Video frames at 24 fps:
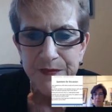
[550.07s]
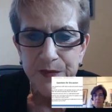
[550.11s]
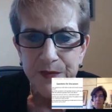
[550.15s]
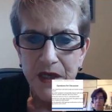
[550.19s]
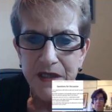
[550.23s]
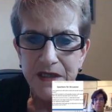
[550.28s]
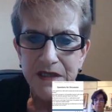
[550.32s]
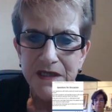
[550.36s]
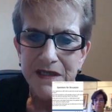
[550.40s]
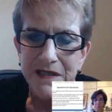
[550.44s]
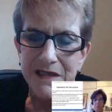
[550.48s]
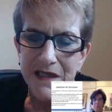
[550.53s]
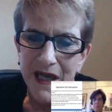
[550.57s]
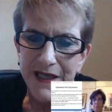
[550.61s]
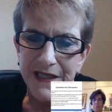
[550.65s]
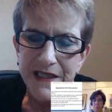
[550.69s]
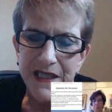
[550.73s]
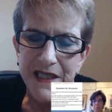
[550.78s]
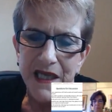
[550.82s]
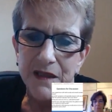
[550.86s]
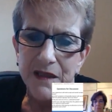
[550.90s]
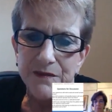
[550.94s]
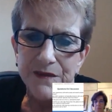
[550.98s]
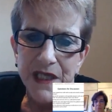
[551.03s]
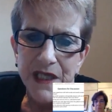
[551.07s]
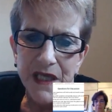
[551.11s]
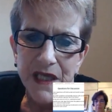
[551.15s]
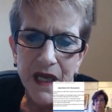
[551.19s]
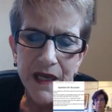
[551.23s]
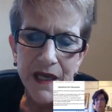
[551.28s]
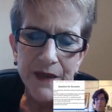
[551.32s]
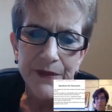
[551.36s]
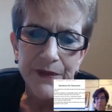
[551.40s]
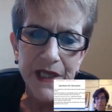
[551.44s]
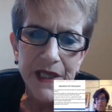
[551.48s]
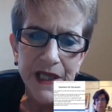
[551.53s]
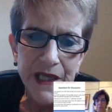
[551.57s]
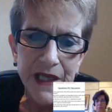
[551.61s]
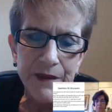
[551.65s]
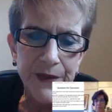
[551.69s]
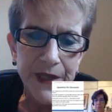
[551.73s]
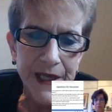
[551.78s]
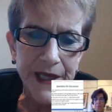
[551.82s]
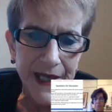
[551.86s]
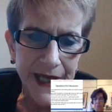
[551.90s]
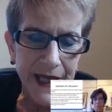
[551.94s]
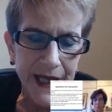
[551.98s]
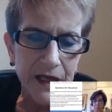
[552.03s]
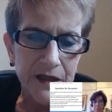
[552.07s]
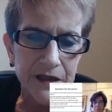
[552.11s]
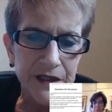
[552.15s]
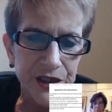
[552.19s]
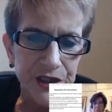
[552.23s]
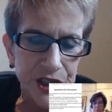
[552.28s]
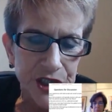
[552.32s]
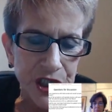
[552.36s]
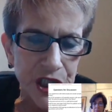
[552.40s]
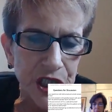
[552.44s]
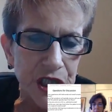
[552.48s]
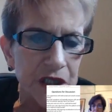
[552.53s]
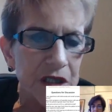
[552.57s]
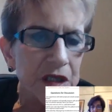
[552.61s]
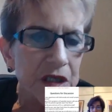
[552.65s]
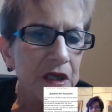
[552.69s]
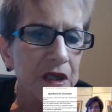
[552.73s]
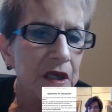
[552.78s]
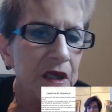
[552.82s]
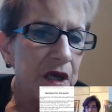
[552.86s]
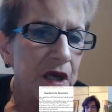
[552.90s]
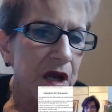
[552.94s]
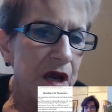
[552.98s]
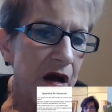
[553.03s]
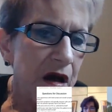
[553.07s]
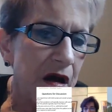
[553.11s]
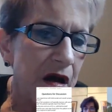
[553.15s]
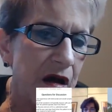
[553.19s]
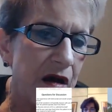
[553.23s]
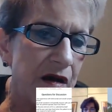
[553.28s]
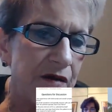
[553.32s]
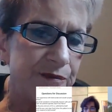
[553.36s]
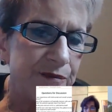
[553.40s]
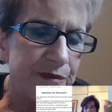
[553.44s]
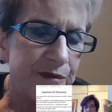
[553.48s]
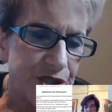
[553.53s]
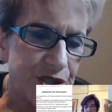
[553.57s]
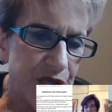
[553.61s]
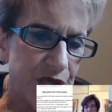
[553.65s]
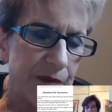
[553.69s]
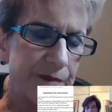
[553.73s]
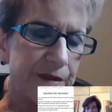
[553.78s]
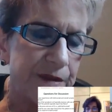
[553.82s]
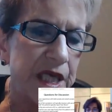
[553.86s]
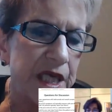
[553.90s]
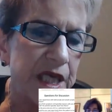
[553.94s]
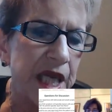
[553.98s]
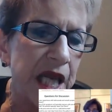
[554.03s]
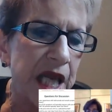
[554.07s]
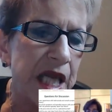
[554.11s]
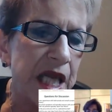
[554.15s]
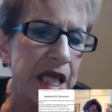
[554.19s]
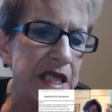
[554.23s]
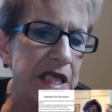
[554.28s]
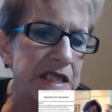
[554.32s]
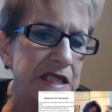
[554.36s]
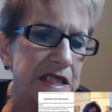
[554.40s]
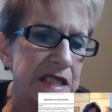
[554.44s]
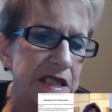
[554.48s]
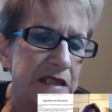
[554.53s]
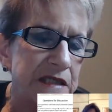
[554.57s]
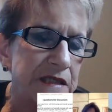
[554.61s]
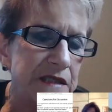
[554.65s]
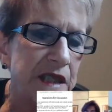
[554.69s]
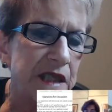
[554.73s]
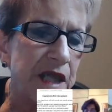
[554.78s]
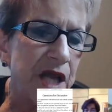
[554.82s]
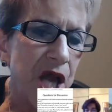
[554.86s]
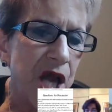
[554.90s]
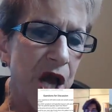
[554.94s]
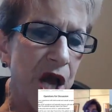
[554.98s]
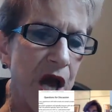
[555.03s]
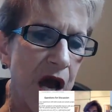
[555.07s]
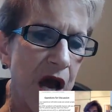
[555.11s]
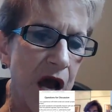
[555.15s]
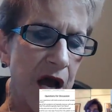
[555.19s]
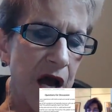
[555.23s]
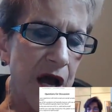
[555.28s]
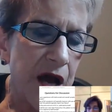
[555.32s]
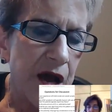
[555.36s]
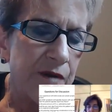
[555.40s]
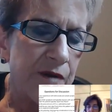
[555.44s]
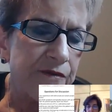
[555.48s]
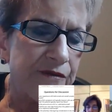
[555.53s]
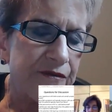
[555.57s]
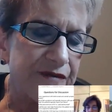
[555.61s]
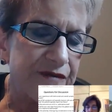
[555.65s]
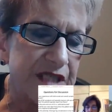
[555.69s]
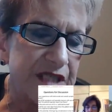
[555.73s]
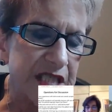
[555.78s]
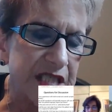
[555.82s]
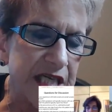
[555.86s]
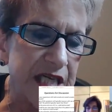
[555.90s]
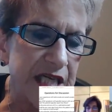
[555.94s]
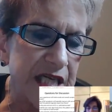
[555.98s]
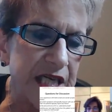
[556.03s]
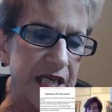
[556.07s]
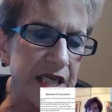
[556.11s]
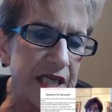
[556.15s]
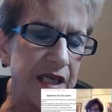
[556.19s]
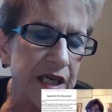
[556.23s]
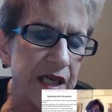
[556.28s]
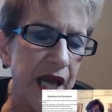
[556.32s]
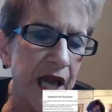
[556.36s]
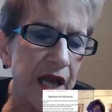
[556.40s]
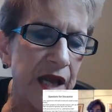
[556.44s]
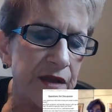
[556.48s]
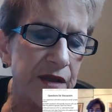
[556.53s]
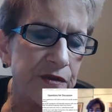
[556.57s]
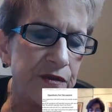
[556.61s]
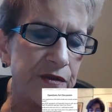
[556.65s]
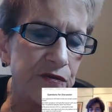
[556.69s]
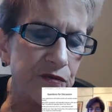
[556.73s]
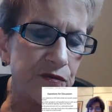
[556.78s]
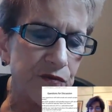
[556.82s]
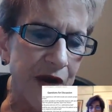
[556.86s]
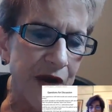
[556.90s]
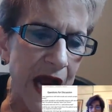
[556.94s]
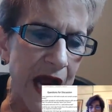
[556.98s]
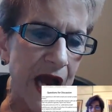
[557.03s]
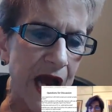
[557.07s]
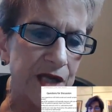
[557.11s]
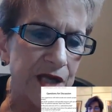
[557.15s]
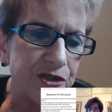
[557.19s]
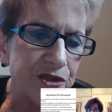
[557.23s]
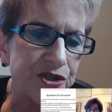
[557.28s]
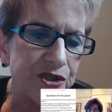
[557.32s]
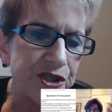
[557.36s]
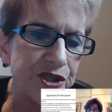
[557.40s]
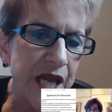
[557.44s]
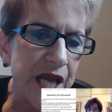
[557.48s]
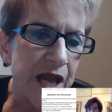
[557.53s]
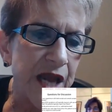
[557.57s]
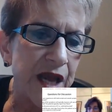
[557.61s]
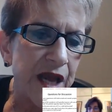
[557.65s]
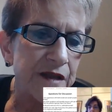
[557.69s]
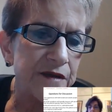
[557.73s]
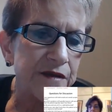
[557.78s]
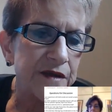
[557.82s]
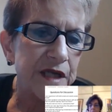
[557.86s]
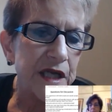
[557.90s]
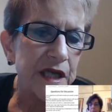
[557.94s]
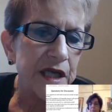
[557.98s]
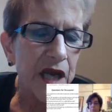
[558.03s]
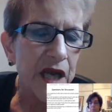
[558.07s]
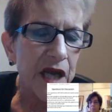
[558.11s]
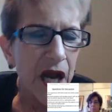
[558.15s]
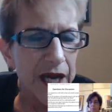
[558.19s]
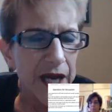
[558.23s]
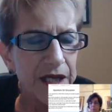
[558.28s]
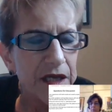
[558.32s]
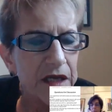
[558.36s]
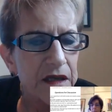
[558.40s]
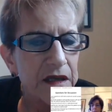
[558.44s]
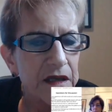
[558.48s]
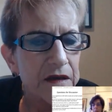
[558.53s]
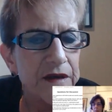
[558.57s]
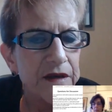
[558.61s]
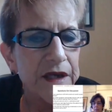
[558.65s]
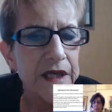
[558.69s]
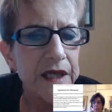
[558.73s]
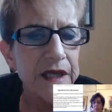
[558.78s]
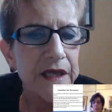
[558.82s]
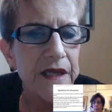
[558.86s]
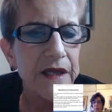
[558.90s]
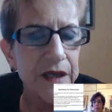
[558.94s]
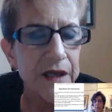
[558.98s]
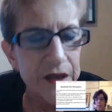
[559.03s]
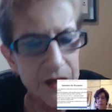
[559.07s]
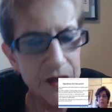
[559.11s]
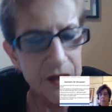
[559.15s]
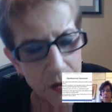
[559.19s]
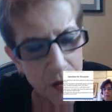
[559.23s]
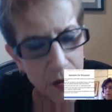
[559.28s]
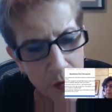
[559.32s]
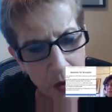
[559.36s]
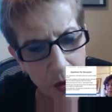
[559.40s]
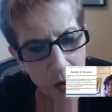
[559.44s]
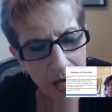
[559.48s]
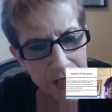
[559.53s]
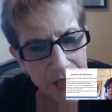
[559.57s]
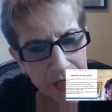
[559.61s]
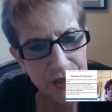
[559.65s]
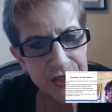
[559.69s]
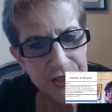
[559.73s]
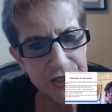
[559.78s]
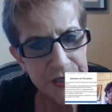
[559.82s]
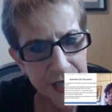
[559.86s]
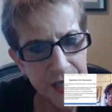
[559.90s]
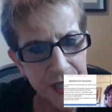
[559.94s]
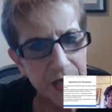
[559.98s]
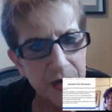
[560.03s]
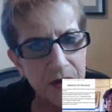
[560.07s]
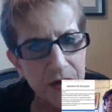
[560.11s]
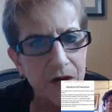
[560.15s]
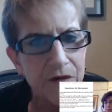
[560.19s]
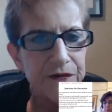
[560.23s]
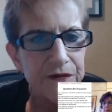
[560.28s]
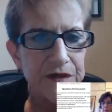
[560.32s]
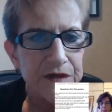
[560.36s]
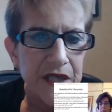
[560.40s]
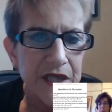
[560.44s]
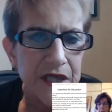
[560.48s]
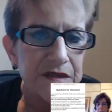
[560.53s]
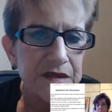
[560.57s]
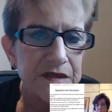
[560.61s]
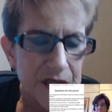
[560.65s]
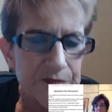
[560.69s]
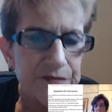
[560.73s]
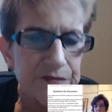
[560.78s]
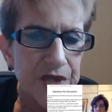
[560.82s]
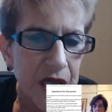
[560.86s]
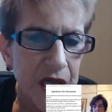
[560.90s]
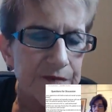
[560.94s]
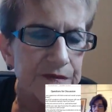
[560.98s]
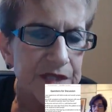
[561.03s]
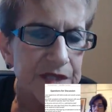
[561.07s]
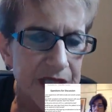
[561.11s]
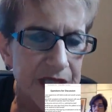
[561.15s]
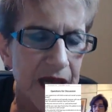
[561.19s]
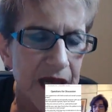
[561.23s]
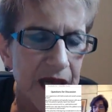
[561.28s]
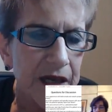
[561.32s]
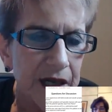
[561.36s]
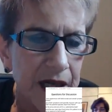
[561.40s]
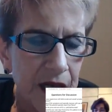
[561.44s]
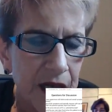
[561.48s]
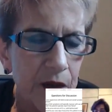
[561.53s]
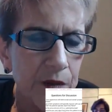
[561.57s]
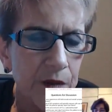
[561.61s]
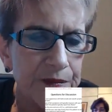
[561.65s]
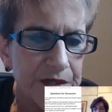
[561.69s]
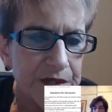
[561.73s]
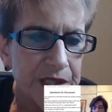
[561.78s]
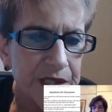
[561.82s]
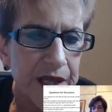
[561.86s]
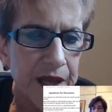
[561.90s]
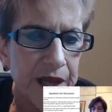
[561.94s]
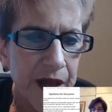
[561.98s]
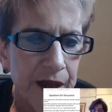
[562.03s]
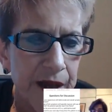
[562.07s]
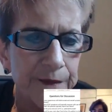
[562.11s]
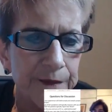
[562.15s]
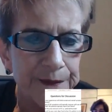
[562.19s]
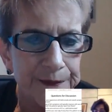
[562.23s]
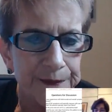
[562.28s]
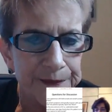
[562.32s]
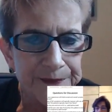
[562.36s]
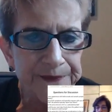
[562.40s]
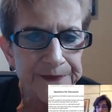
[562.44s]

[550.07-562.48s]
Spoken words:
process. I tell them to keep a calendar of pajama days and fatigue and rash and kind of, watch and sometimes that helps them.